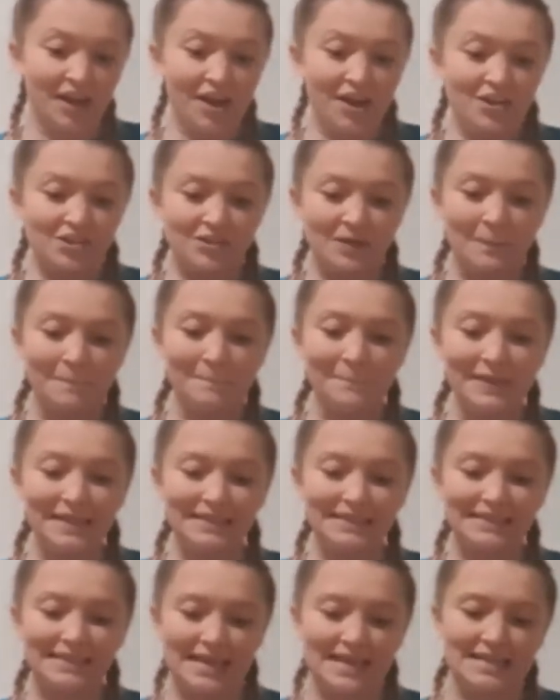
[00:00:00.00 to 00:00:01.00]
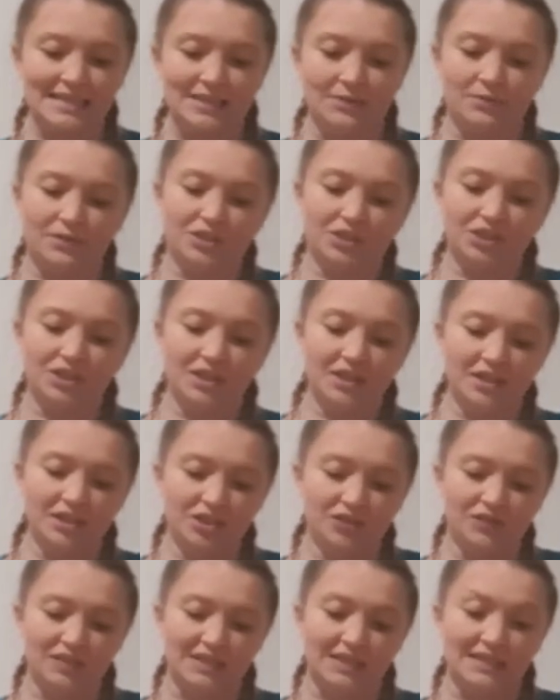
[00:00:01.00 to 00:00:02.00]
So Miss Daisy, when she goes to
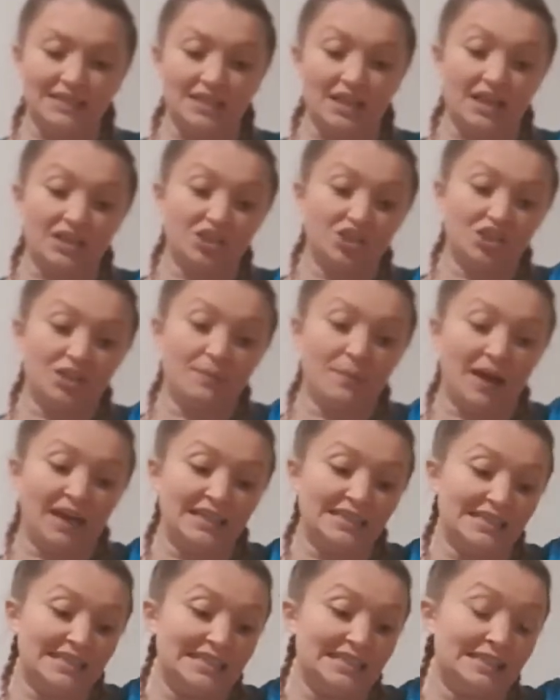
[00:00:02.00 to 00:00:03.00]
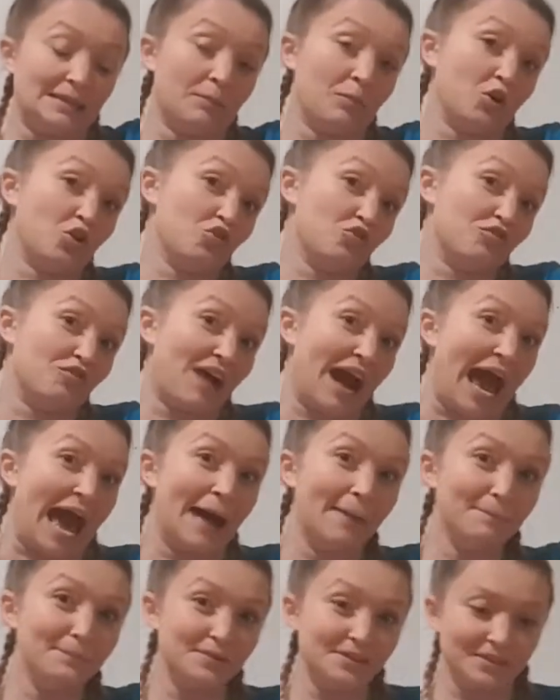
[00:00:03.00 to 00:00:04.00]
the seaside, she might see some
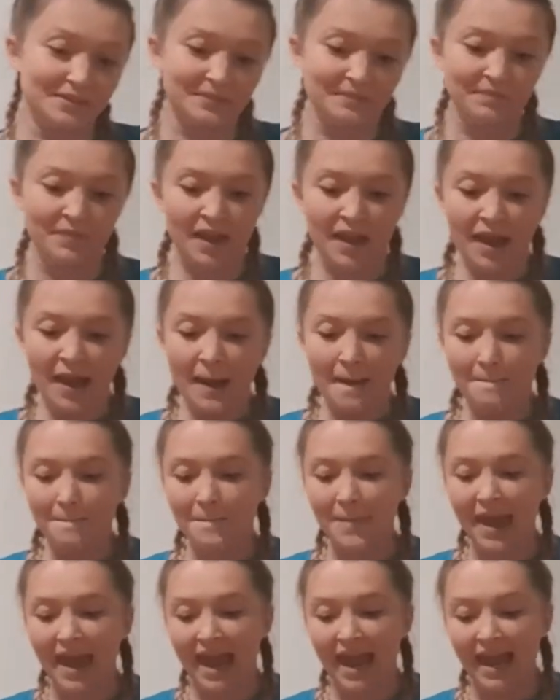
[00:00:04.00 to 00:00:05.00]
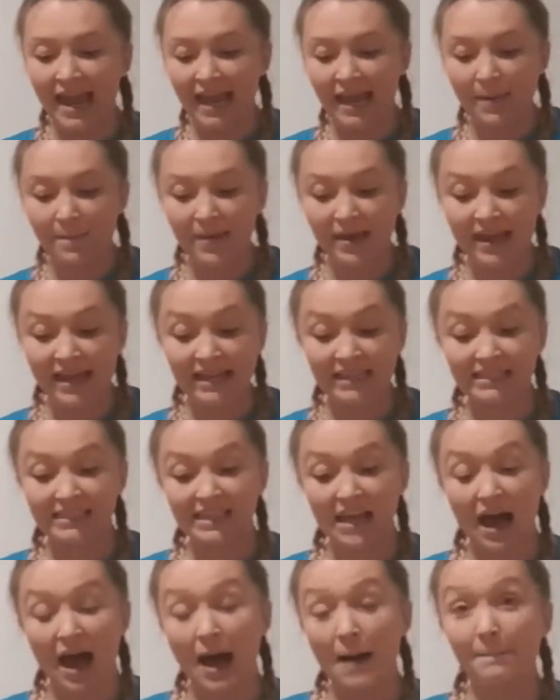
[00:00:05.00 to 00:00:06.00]
crabs, maybe
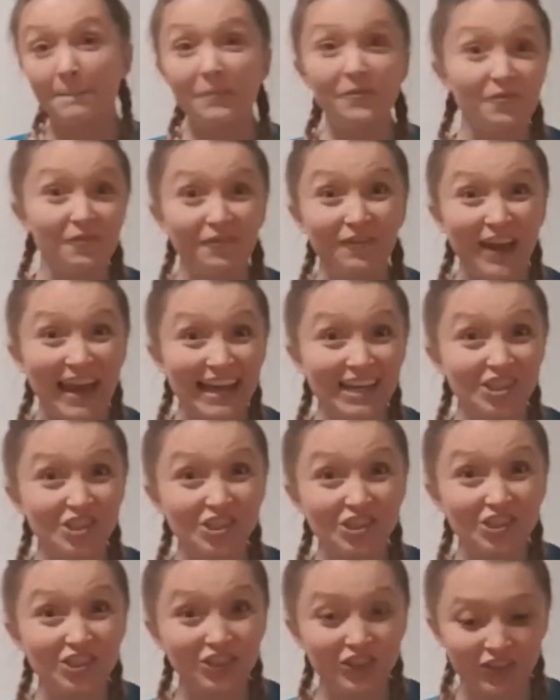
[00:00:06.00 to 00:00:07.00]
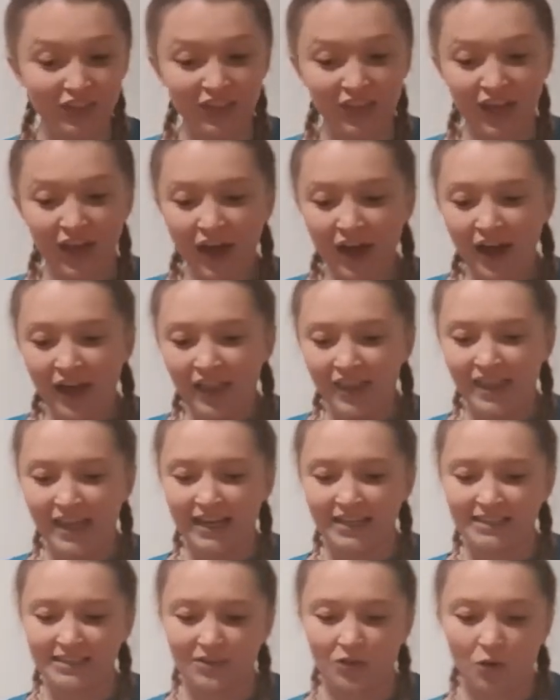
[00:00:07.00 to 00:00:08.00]
some fish.
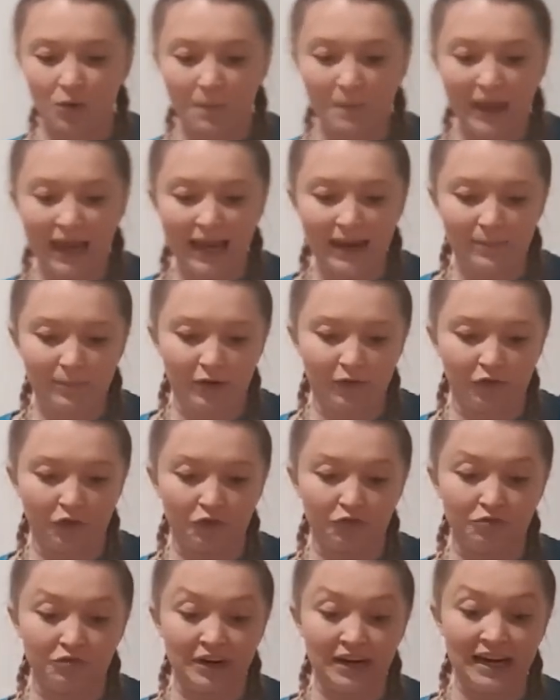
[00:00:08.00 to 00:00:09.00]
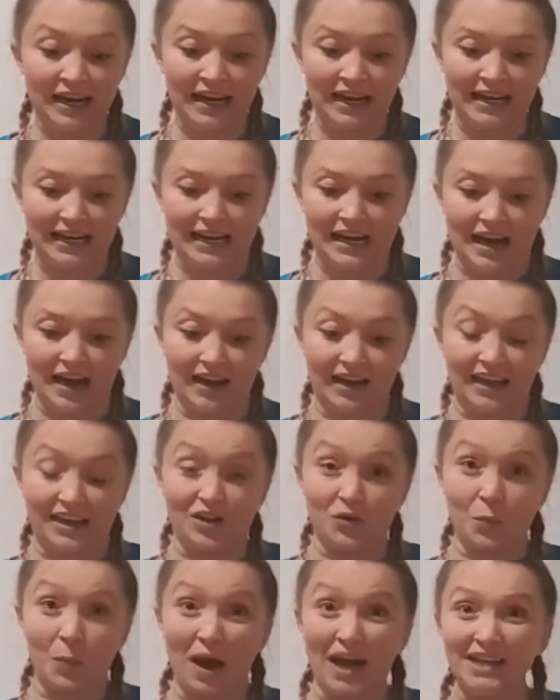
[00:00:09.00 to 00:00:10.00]
That's it. Or maybe if you're really lucky, you
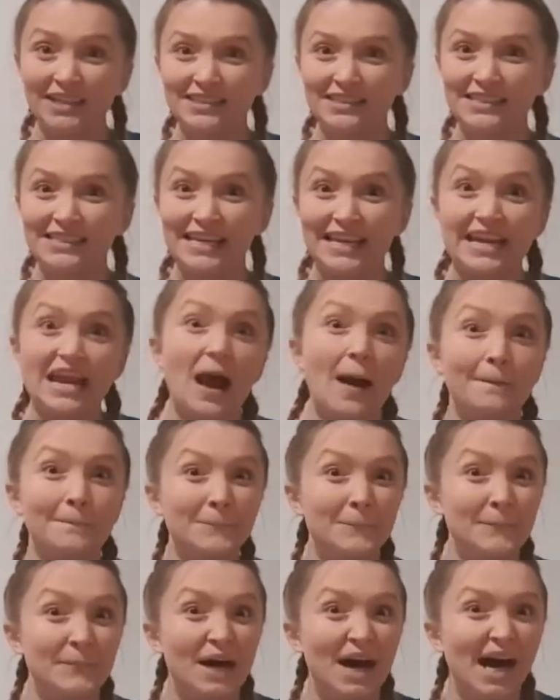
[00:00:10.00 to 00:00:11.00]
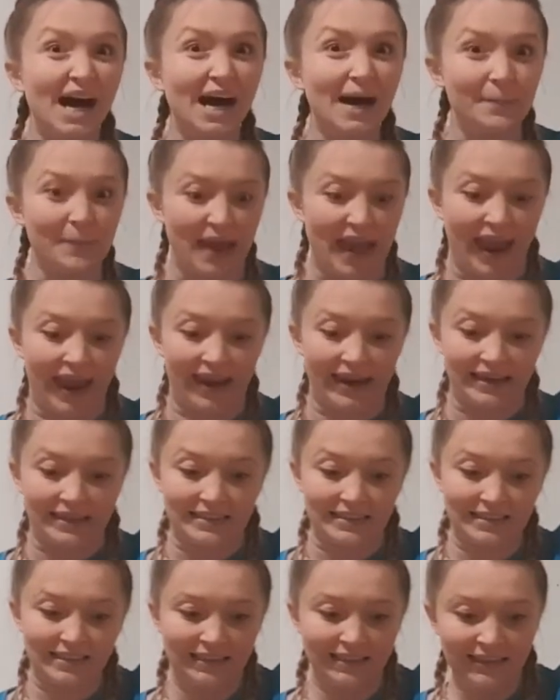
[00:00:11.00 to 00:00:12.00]
might see a mermaid.
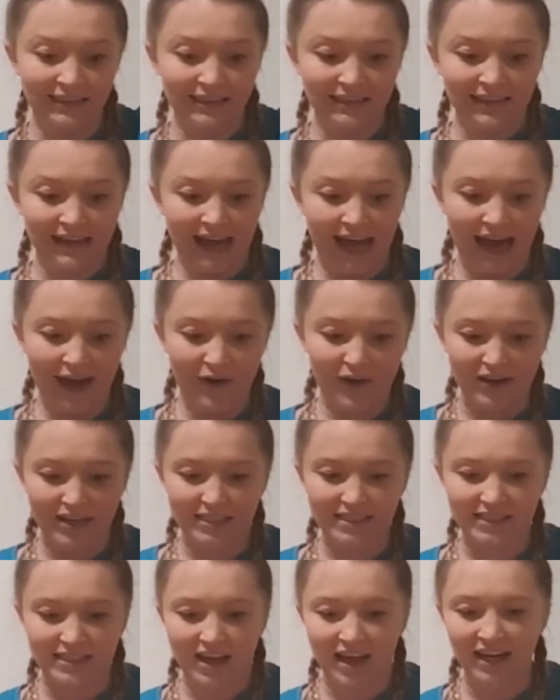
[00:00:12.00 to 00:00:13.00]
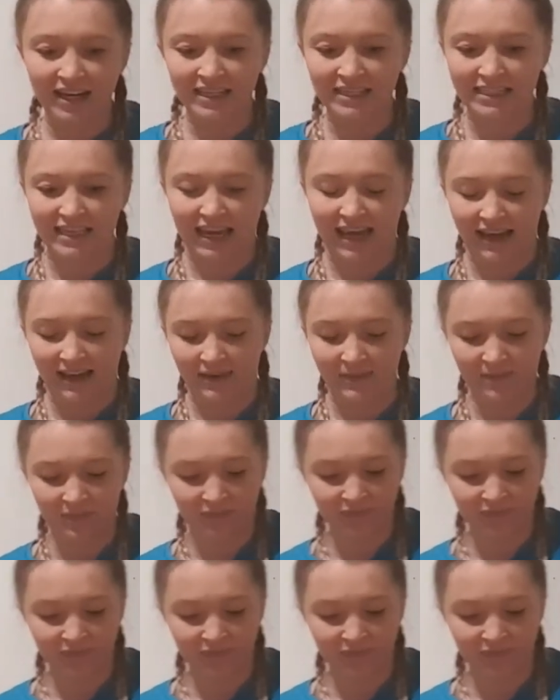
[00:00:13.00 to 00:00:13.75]
How exciting.